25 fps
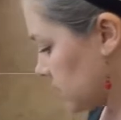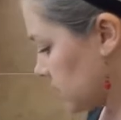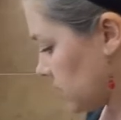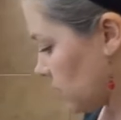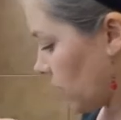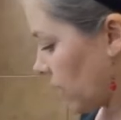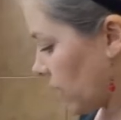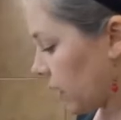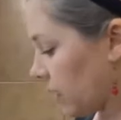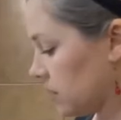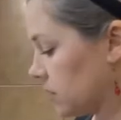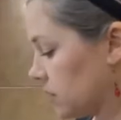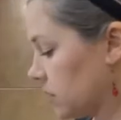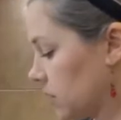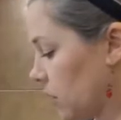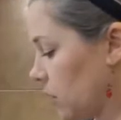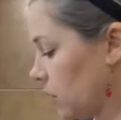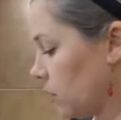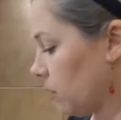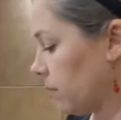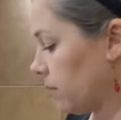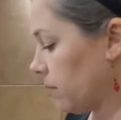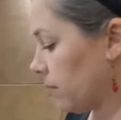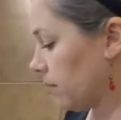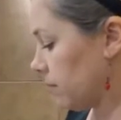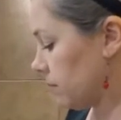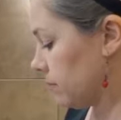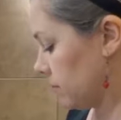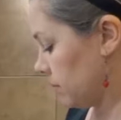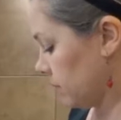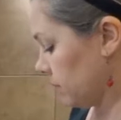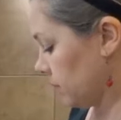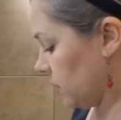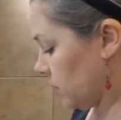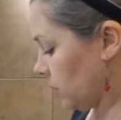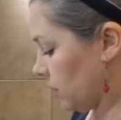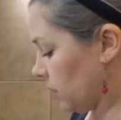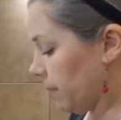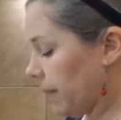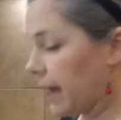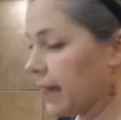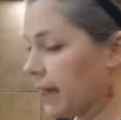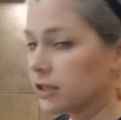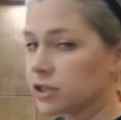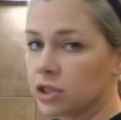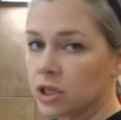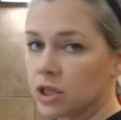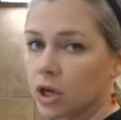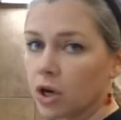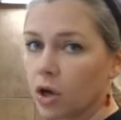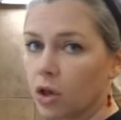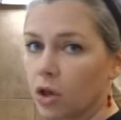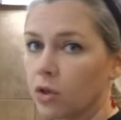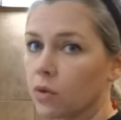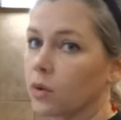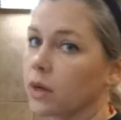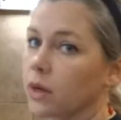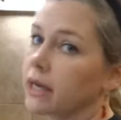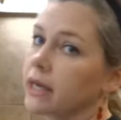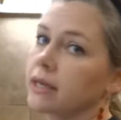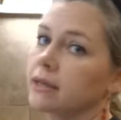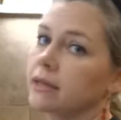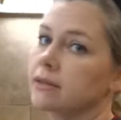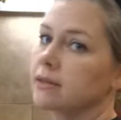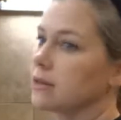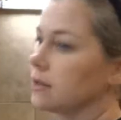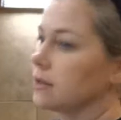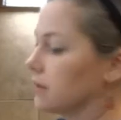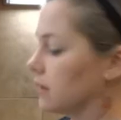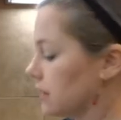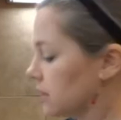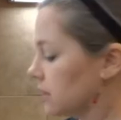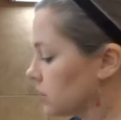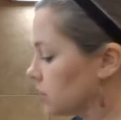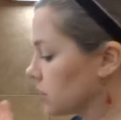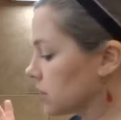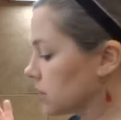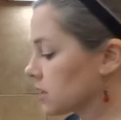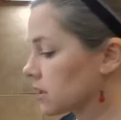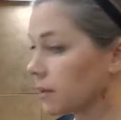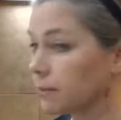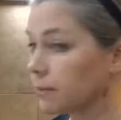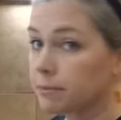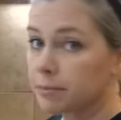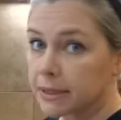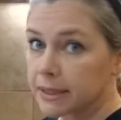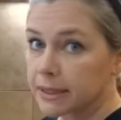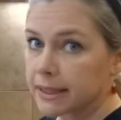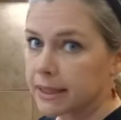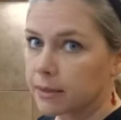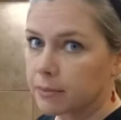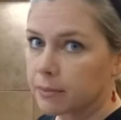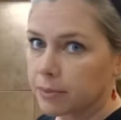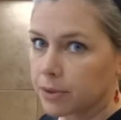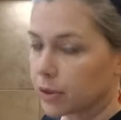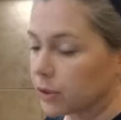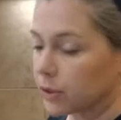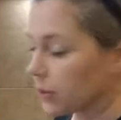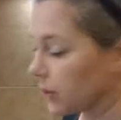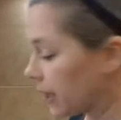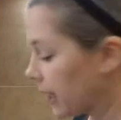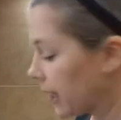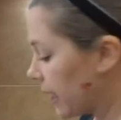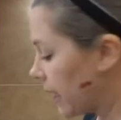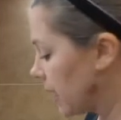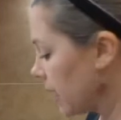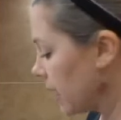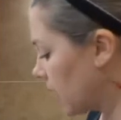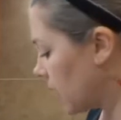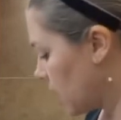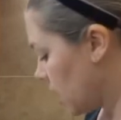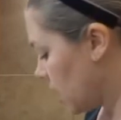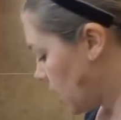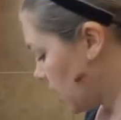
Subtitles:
so I don't, mash it all the way until it's just complete puree.